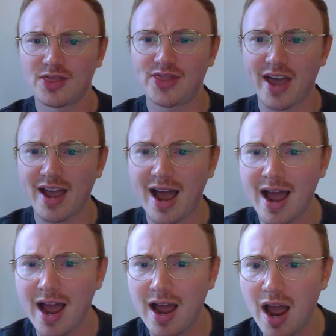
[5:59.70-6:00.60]
They
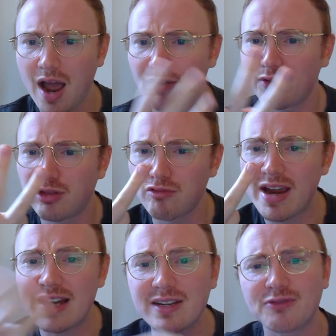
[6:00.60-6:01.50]
have
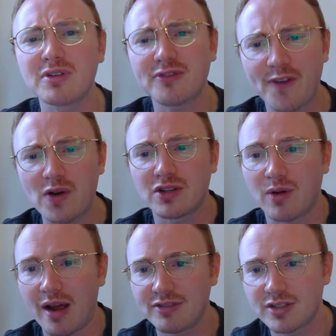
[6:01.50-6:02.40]
3 different
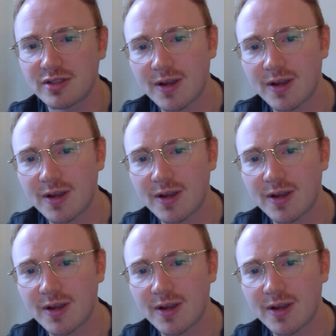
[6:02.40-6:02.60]
photographs.